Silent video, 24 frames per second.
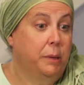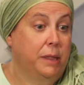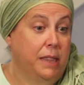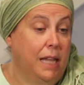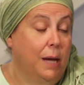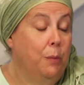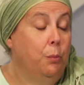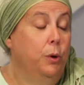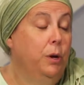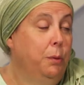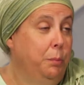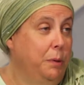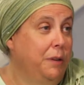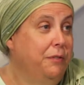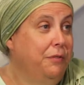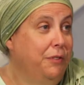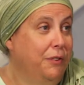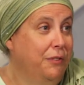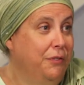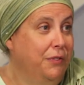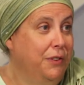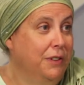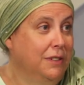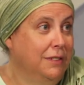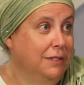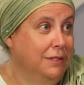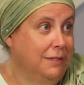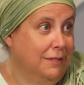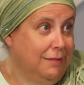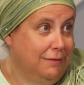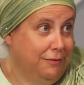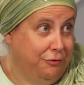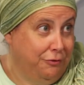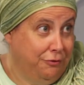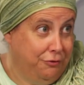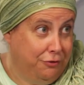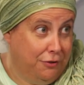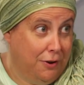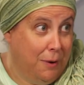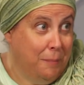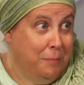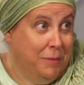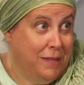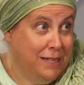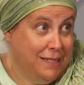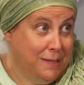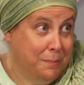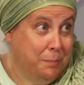but they will be fulfilled
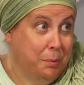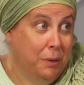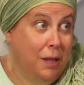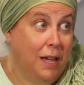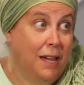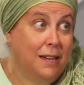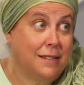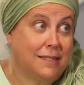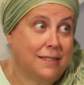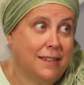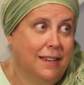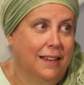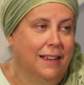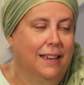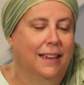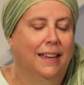from this place.